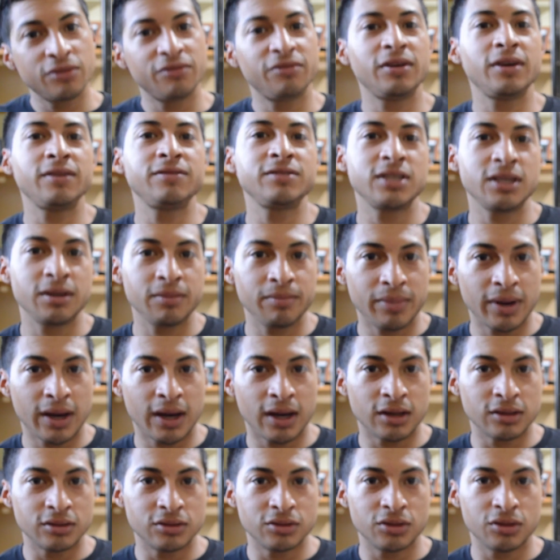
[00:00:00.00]
15
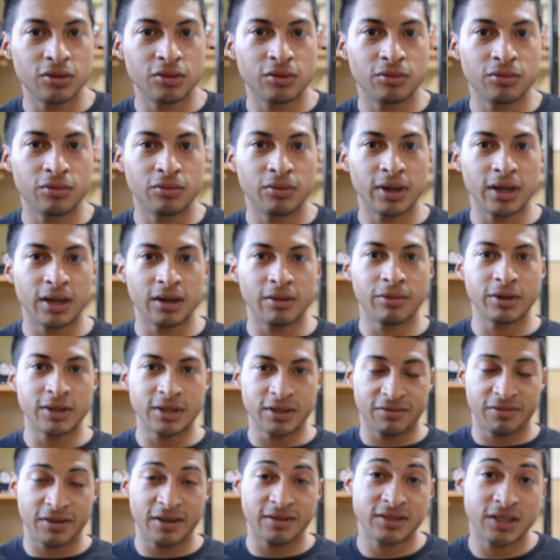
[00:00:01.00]
pounds with
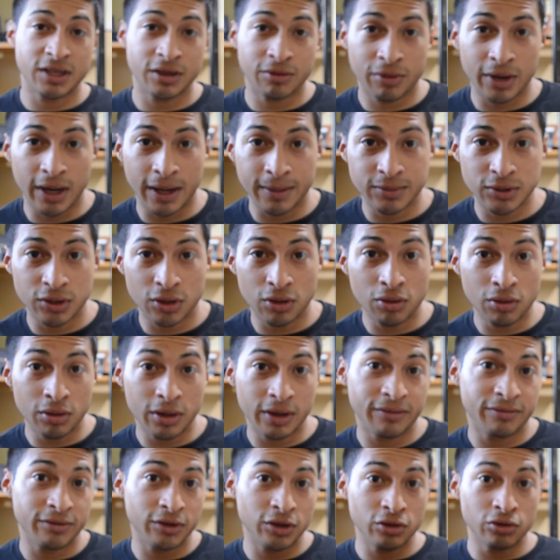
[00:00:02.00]
the 15 reps. Or
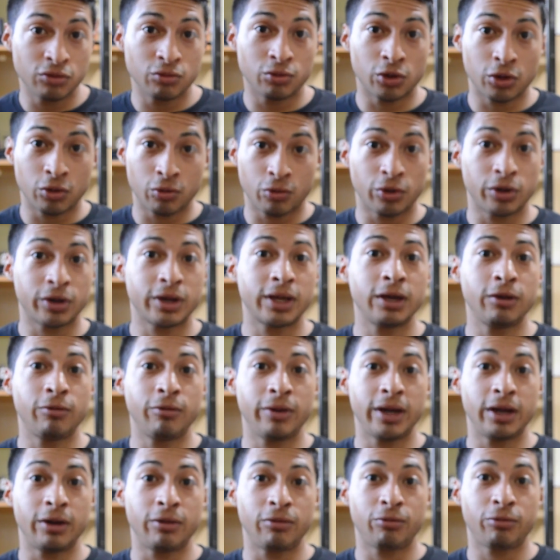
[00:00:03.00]
if you were working
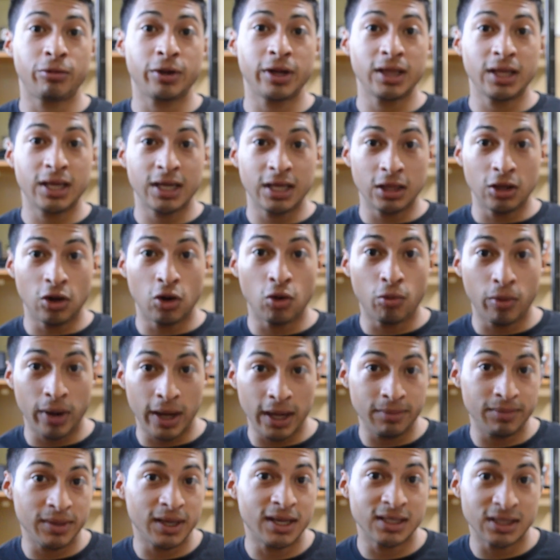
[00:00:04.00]
with really low
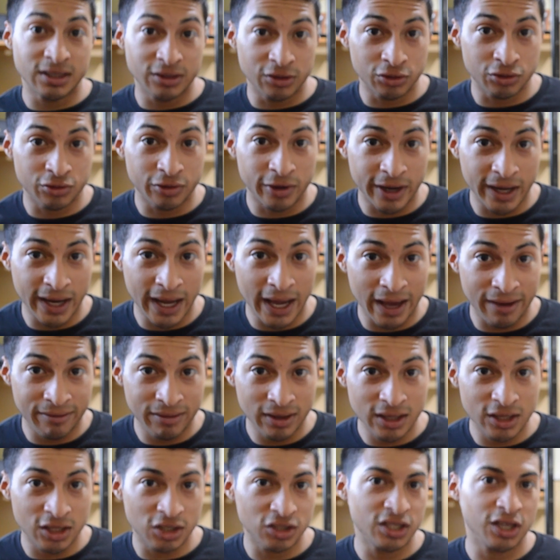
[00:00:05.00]
weight because it was very
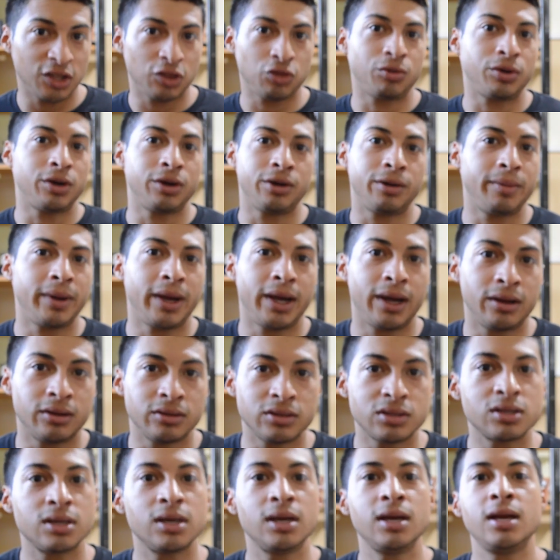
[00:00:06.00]
heavy, just say 300
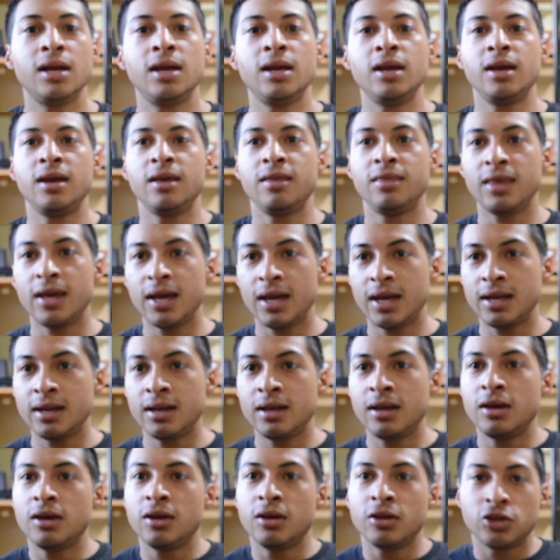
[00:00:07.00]
pounds, then
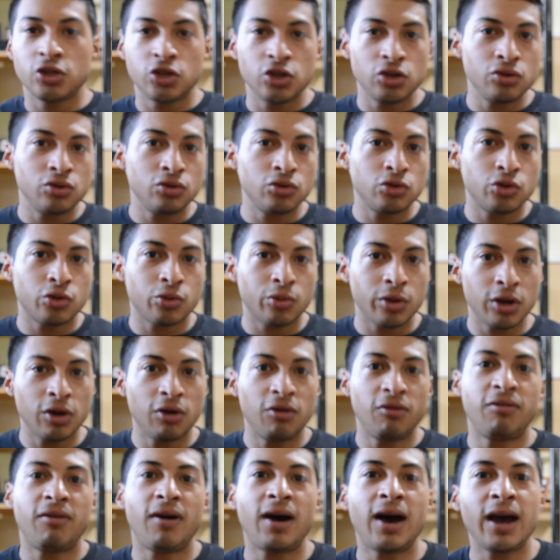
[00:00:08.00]
do
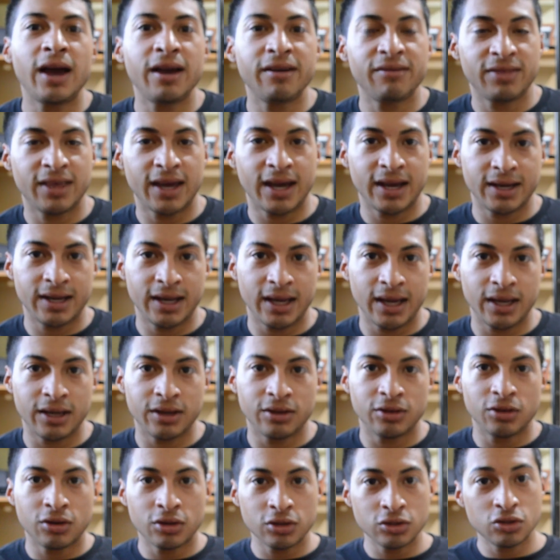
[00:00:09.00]
305 that
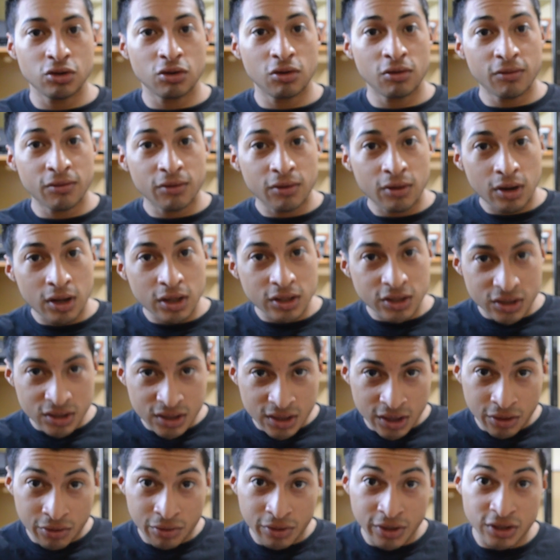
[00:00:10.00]
day, so overall
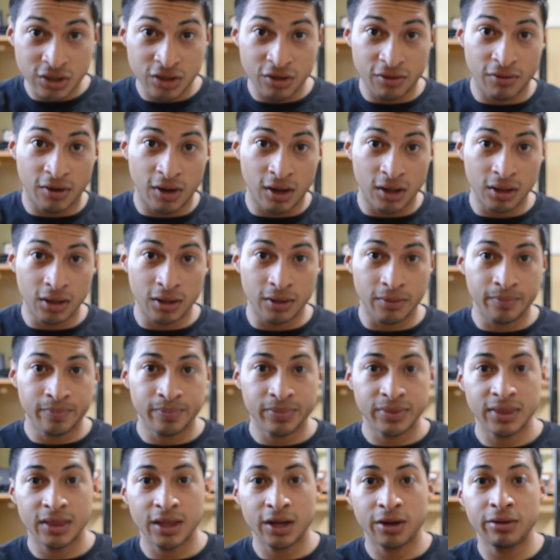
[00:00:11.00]
just increase your volume.
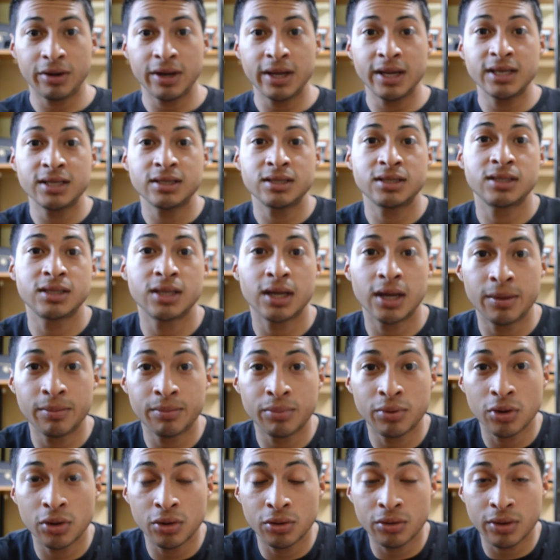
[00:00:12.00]
There is some
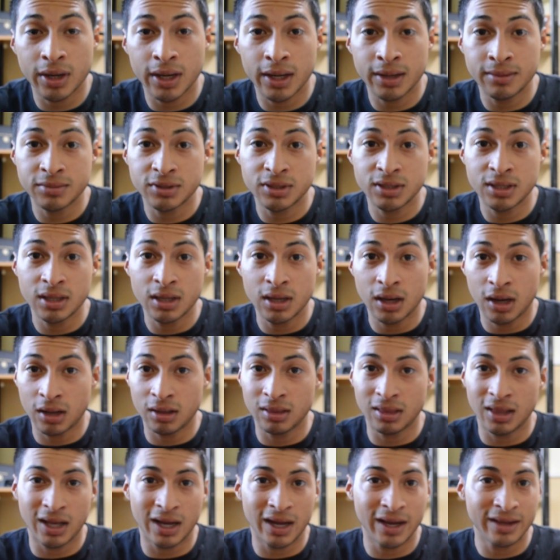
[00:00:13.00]
programs
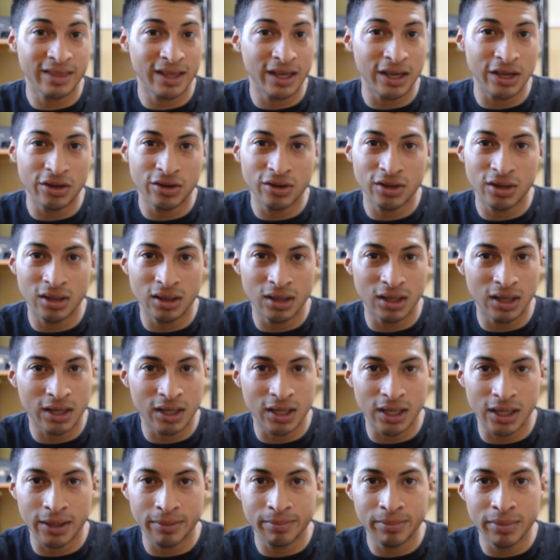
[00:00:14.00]
online that you could
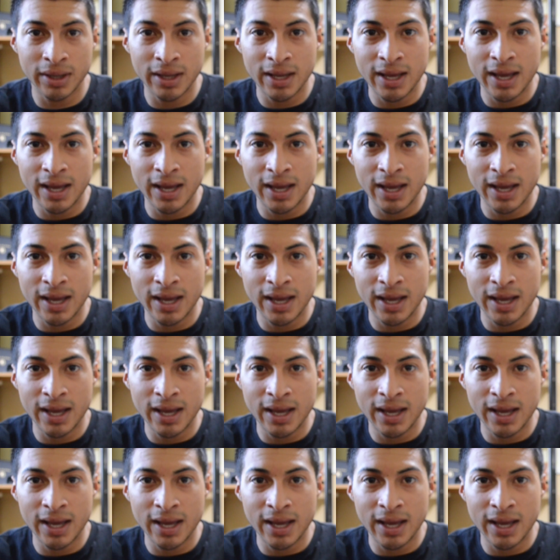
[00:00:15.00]
look up